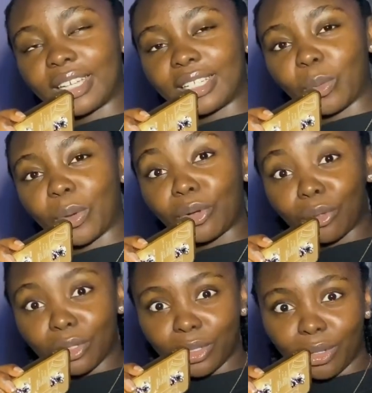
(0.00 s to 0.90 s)
they were
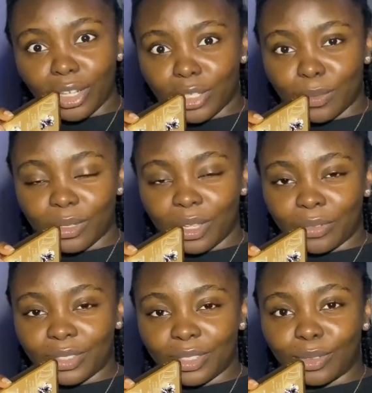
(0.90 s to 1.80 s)
not scholarships
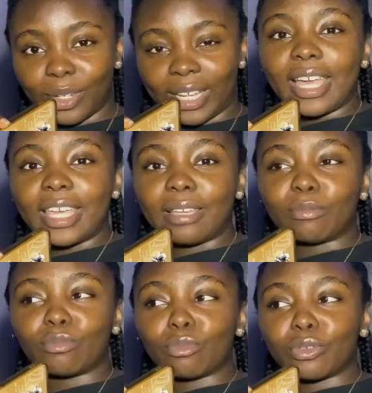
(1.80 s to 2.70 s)
girls. So like
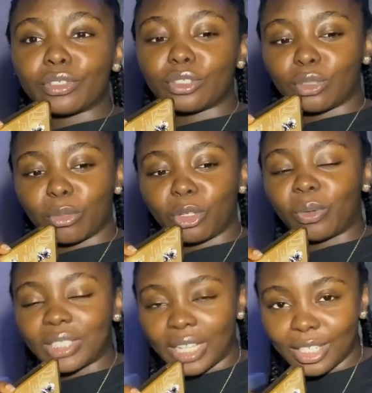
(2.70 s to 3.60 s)
him moving to somebody
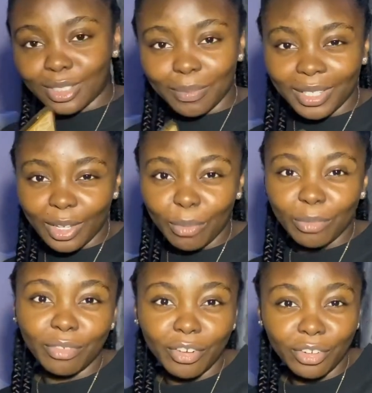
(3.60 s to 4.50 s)
was like something that would be
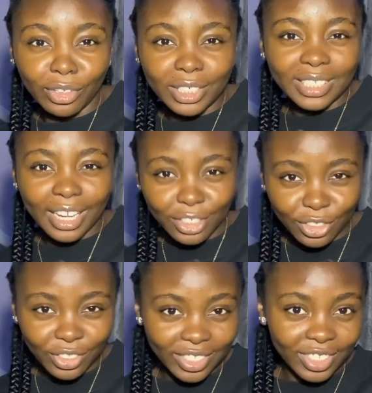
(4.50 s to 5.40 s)
very
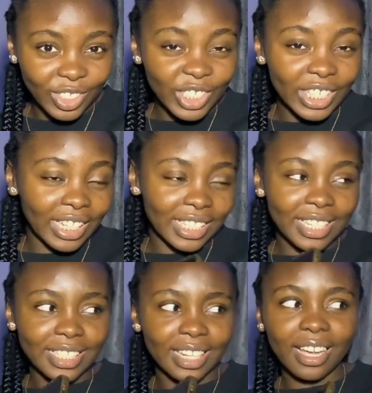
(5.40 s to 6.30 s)
audacious. Do And
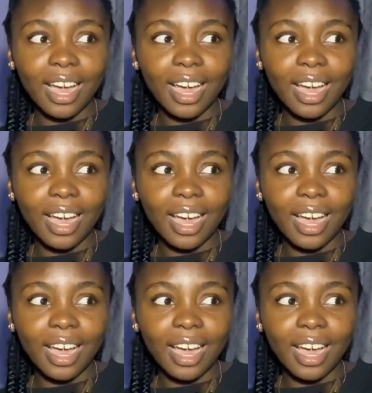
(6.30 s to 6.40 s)
it's like